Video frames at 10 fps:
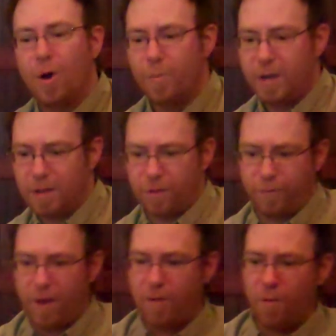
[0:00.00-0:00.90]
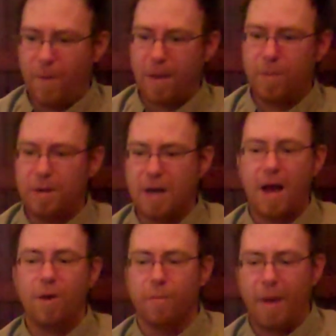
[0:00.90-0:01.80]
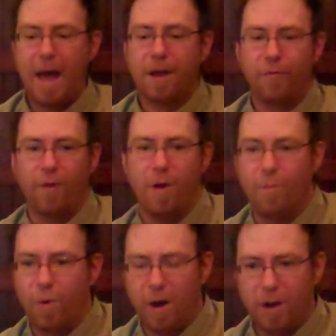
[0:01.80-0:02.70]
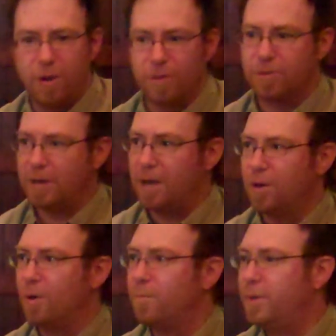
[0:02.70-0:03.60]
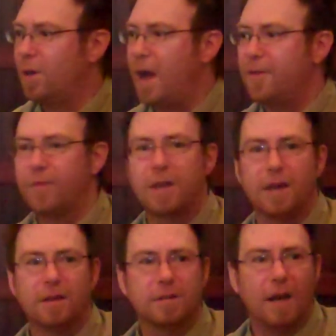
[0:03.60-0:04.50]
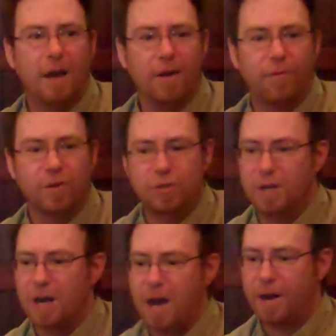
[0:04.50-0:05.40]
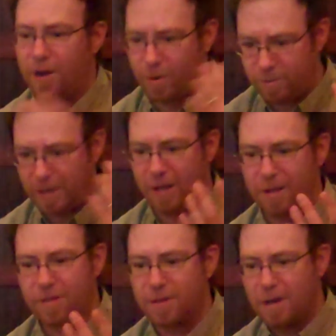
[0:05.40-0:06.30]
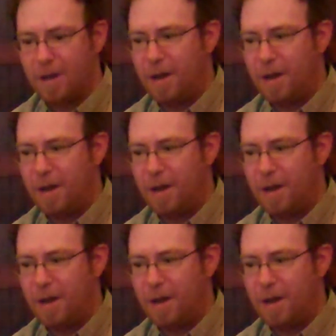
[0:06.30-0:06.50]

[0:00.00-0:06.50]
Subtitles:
Albeit the flavor may be dialed back from where your standard beer advocate aficionado is.